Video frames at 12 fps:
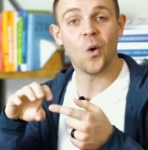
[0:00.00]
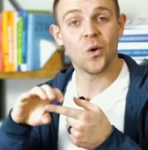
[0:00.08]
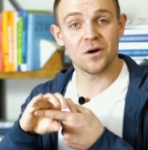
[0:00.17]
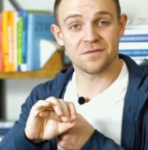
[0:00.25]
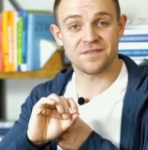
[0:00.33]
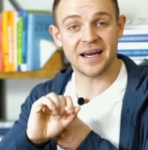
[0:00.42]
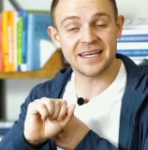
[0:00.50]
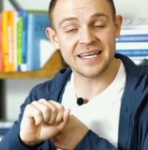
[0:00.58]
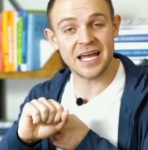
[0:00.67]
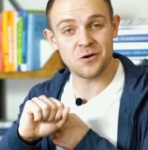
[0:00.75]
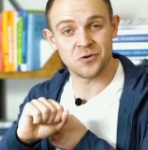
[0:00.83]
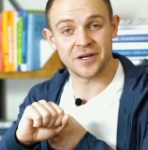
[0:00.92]
or
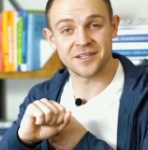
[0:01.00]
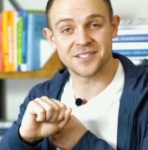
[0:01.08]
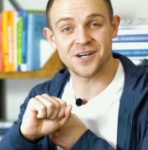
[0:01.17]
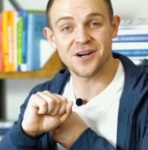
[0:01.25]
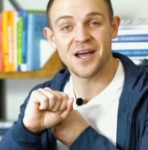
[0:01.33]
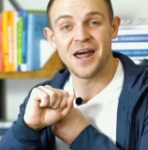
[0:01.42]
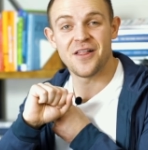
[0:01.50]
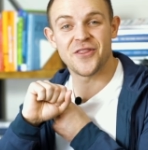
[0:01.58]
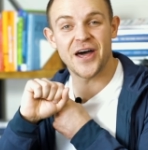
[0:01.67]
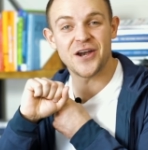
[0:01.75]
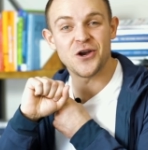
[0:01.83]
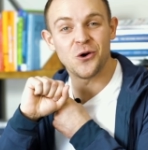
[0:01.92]
finding a realtor
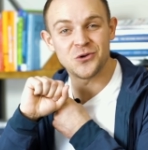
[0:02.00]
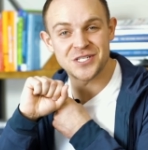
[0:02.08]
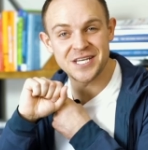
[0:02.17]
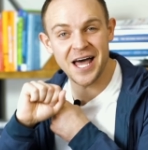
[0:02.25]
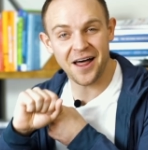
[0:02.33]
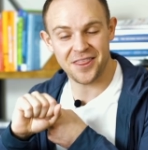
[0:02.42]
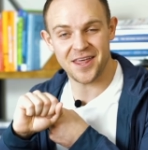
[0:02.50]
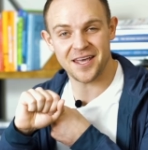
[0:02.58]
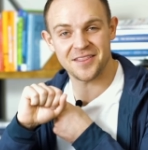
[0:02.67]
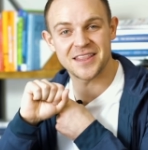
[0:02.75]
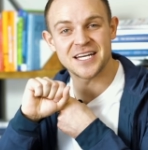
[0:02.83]
that knows nothing,